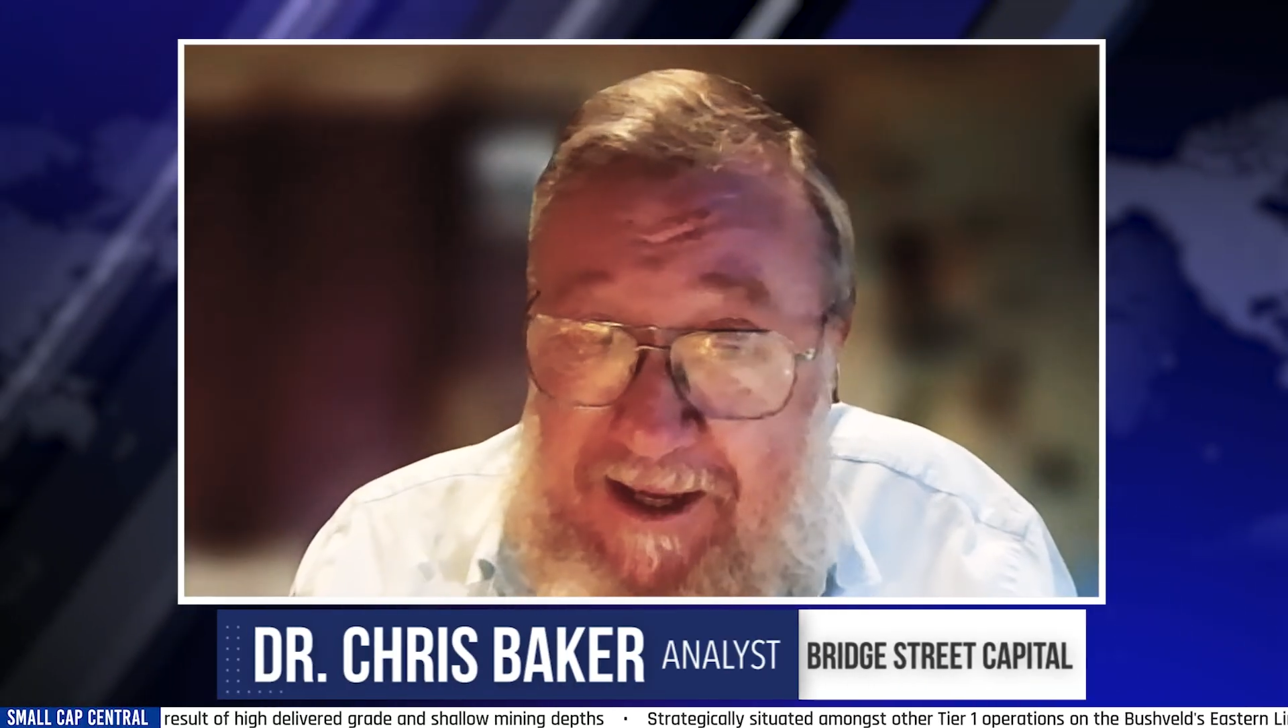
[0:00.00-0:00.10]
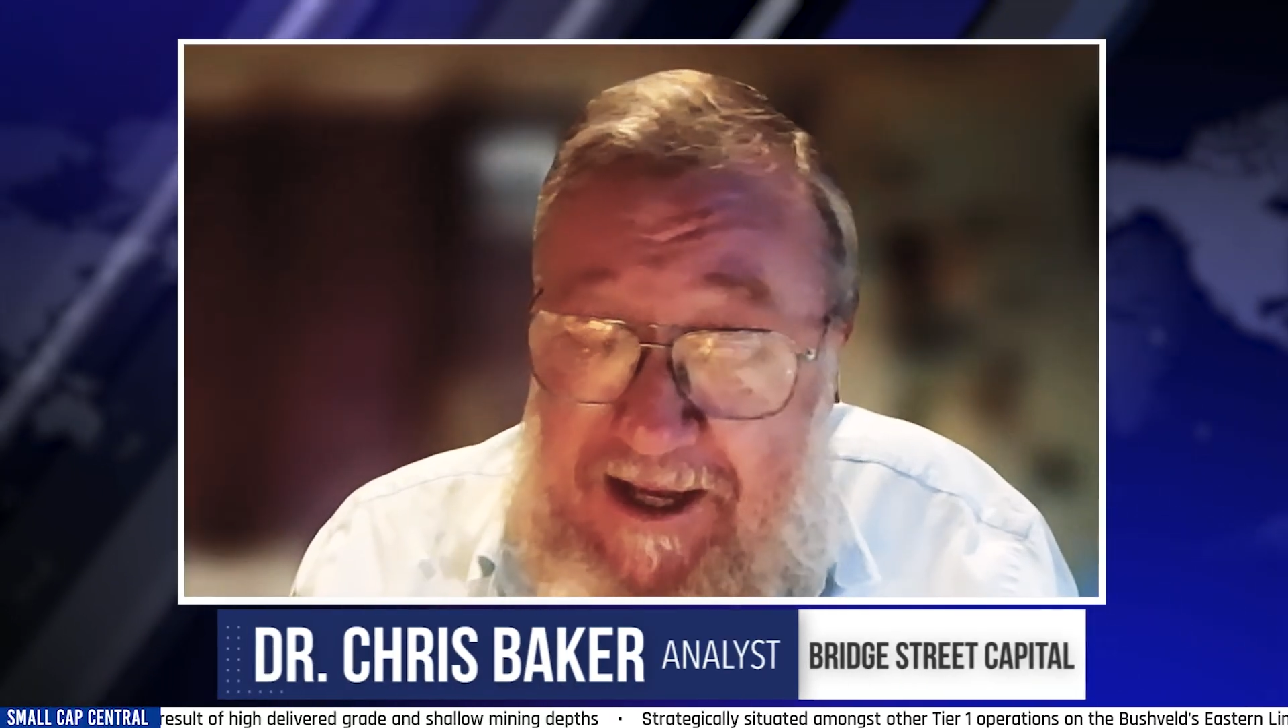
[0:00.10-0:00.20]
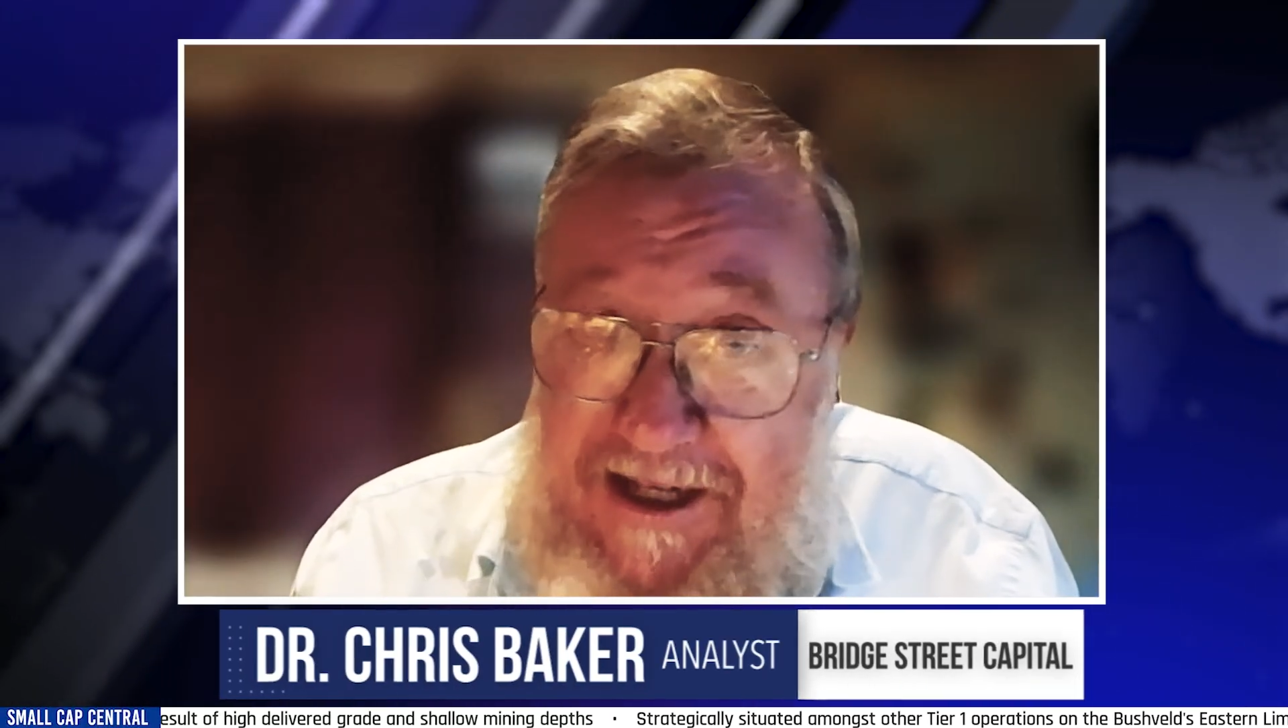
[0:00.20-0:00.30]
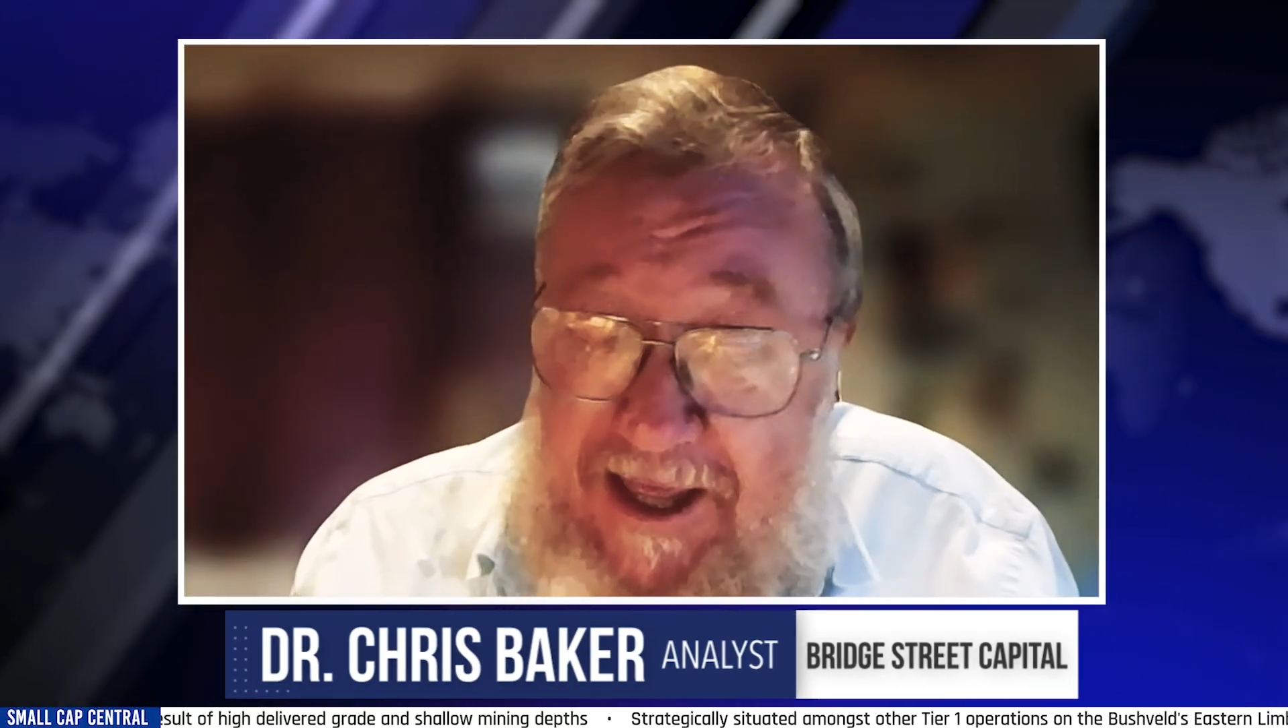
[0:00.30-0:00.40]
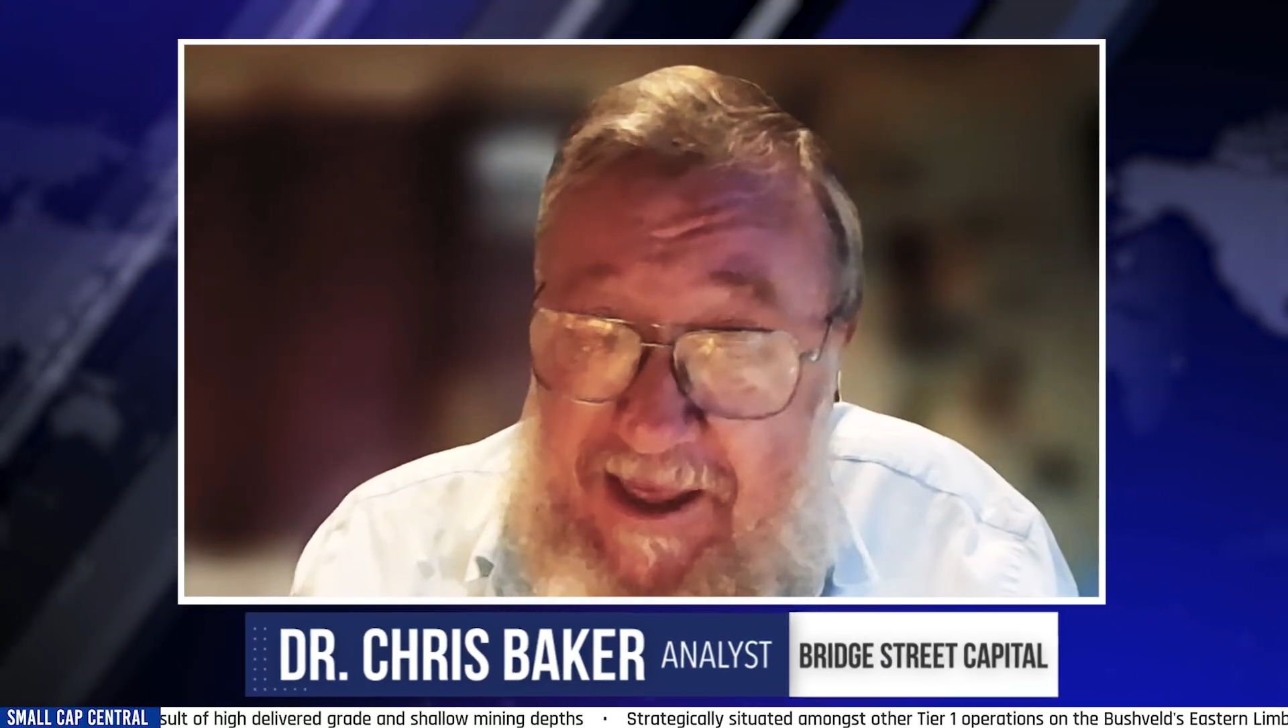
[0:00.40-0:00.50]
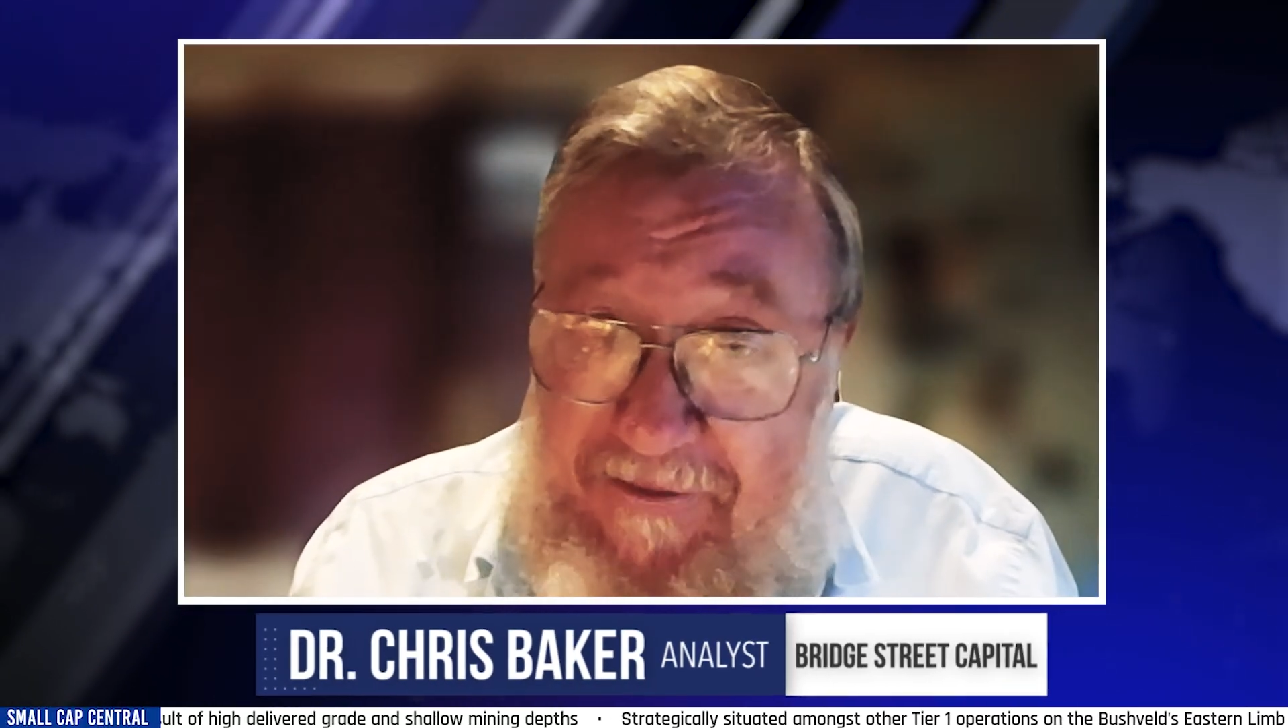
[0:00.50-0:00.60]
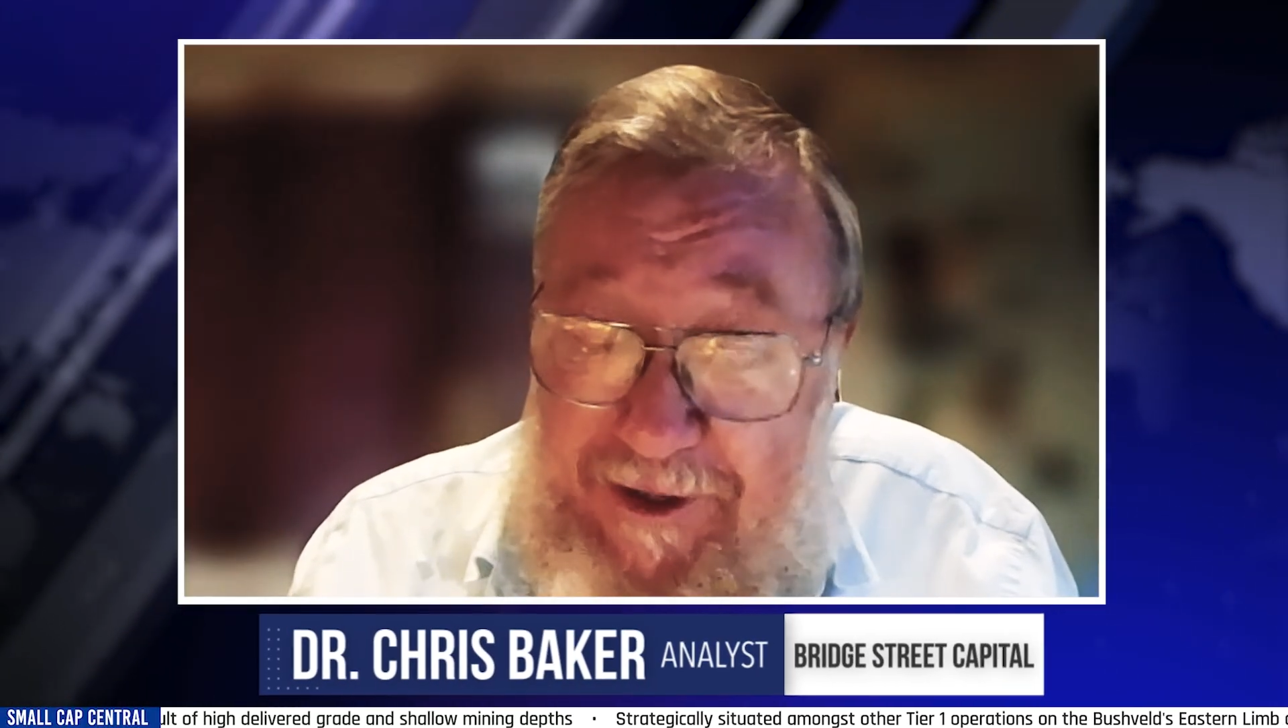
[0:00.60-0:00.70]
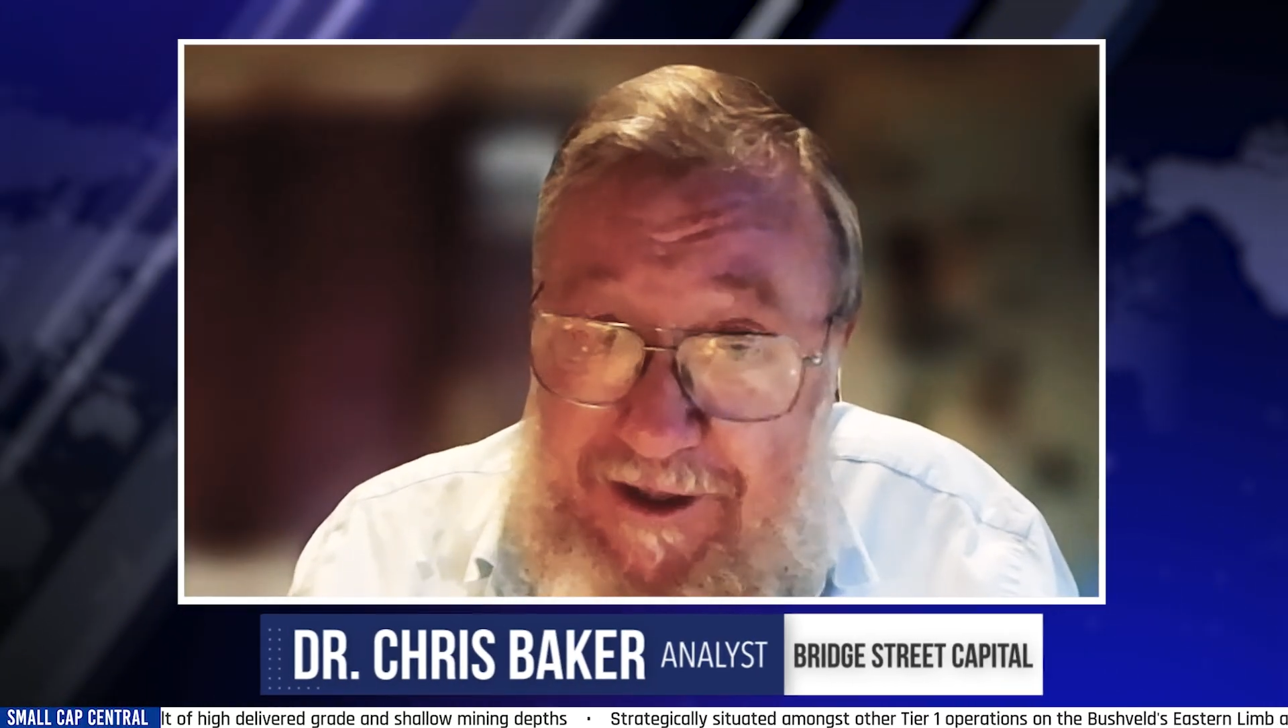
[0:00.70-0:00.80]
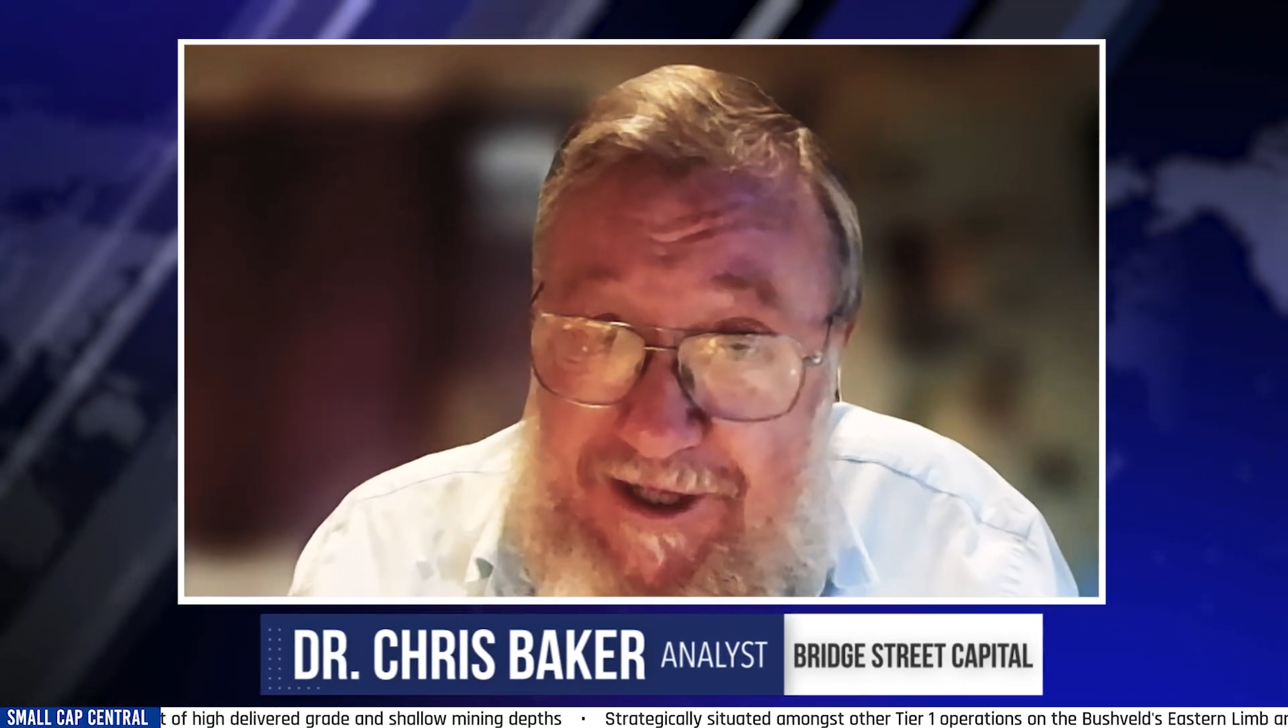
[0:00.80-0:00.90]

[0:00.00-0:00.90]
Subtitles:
South Africa is